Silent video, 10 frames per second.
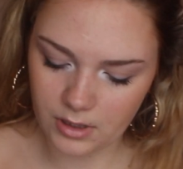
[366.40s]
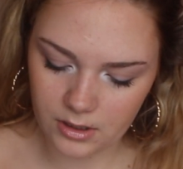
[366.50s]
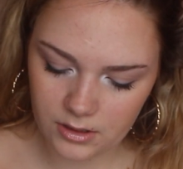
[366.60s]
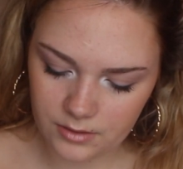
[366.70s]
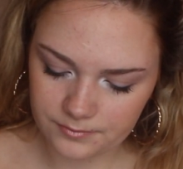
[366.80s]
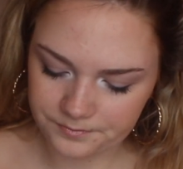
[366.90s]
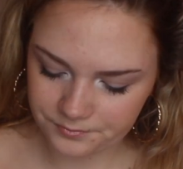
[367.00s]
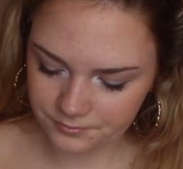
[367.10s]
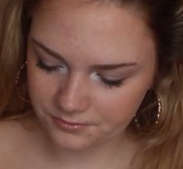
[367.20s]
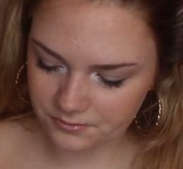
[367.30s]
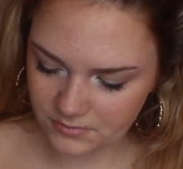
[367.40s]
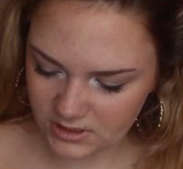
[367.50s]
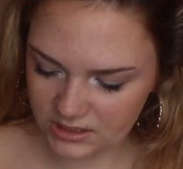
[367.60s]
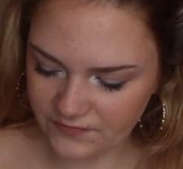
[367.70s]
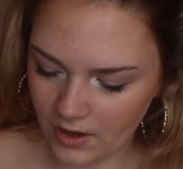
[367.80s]
but
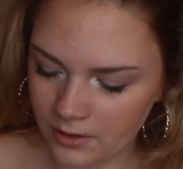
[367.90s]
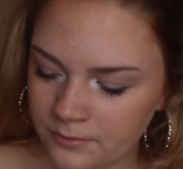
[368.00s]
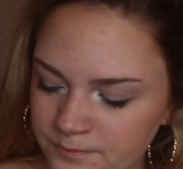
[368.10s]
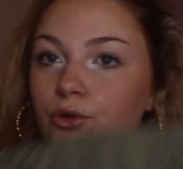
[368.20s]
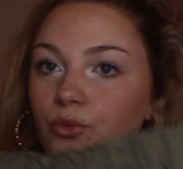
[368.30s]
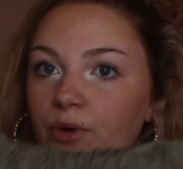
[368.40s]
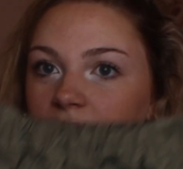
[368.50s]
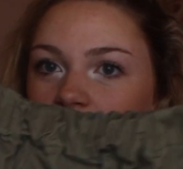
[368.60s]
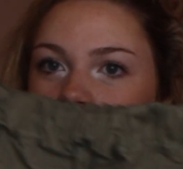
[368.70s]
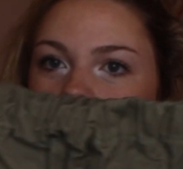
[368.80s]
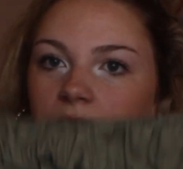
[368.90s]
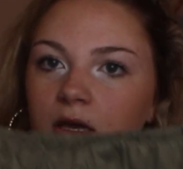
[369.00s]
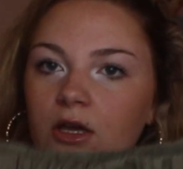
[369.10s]
it's fine. Green